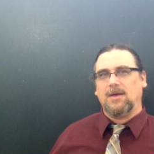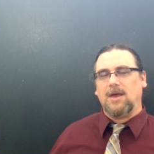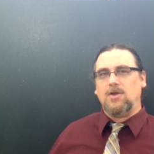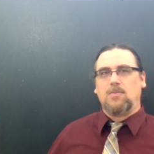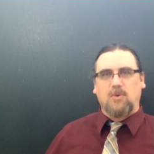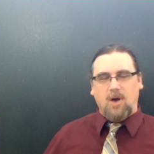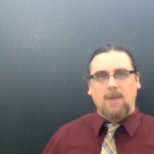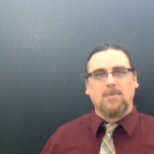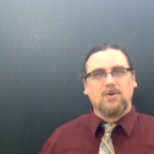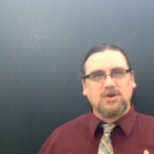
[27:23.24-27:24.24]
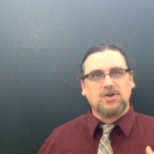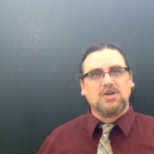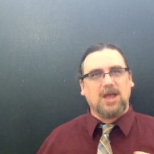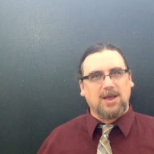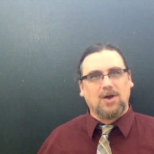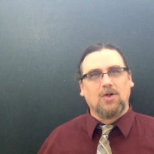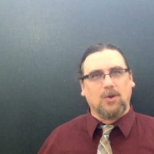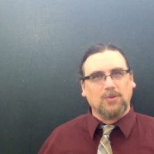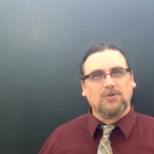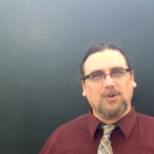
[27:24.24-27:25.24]
And you probably should take a
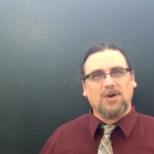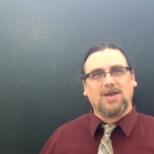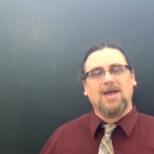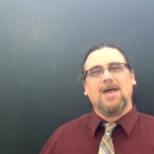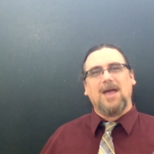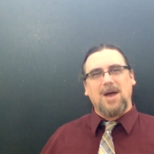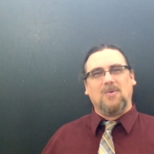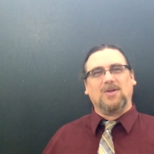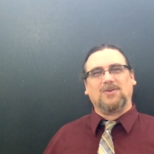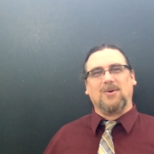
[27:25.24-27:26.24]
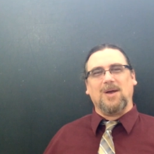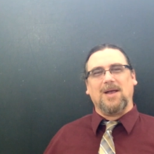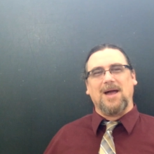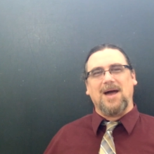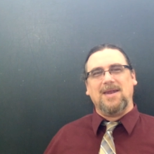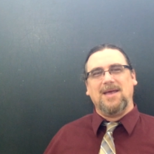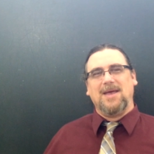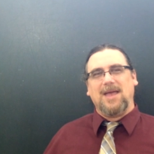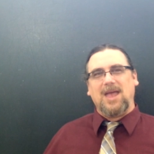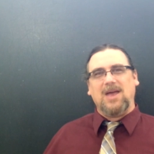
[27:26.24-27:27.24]
close look at what's going on
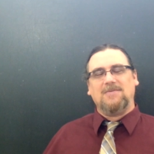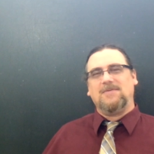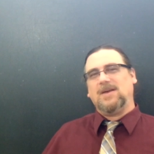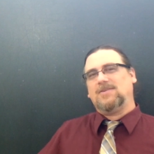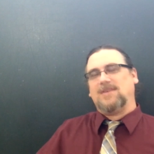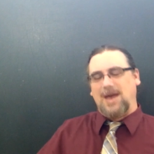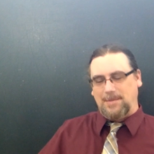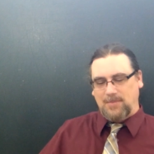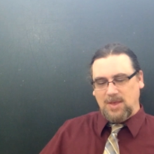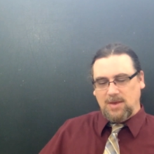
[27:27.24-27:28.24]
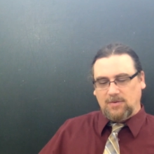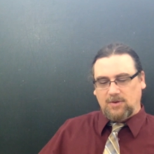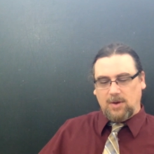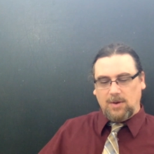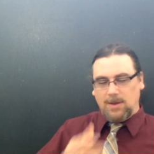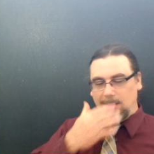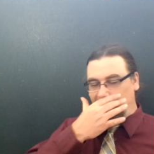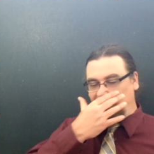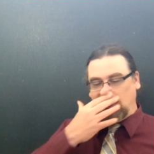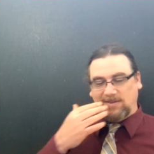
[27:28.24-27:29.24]
and fix that. So,
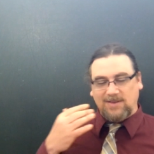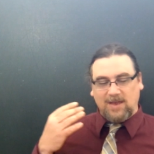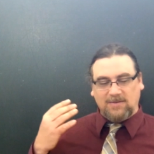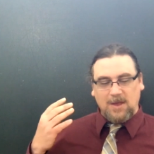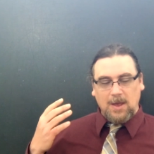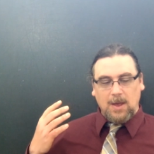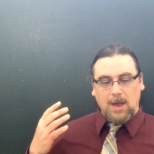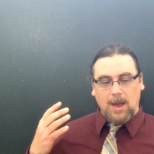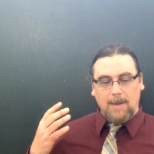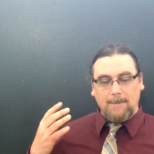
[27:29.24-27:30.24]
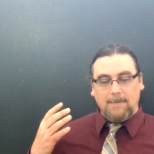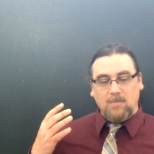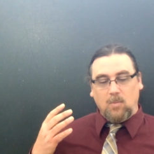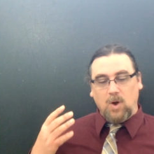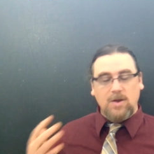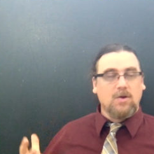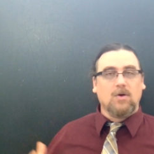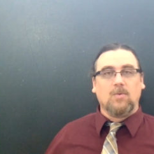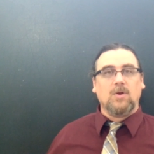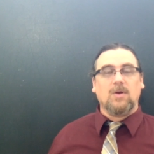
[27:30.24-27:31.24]
he says, when
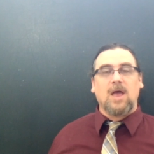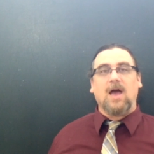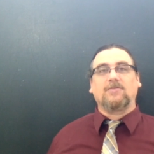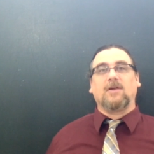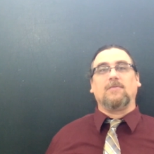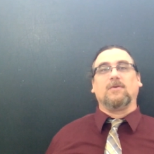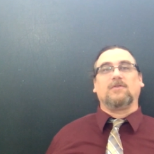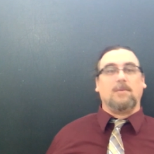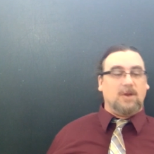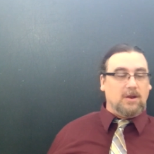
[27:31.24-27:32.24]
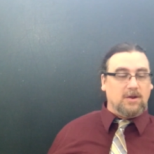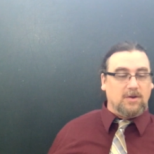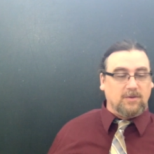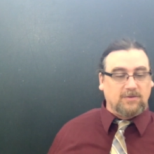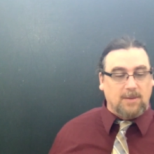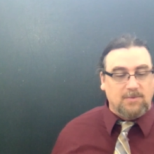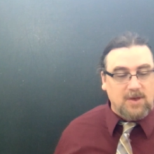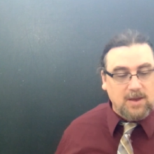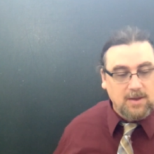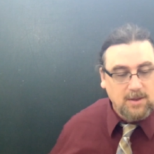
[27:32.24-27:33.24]
you're asking for somebody to do
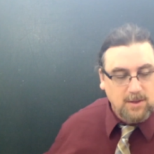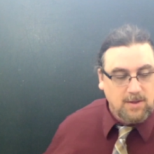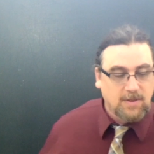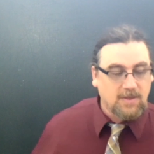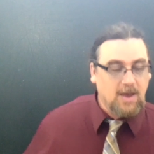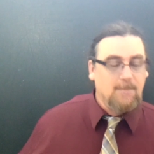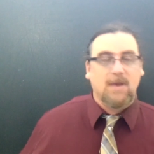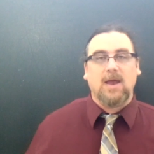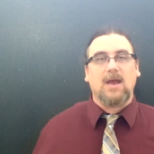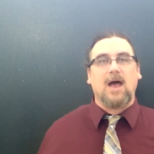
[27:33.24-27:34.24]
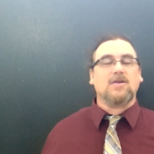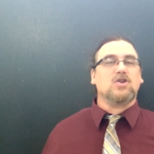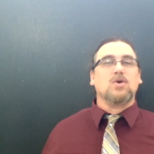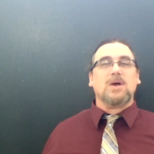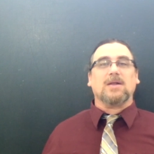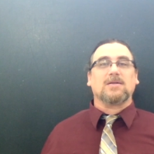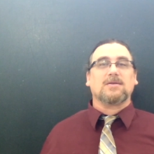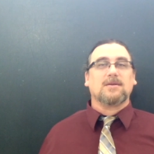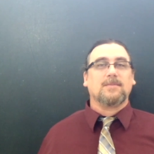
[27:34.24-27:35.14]
something, they may not do it.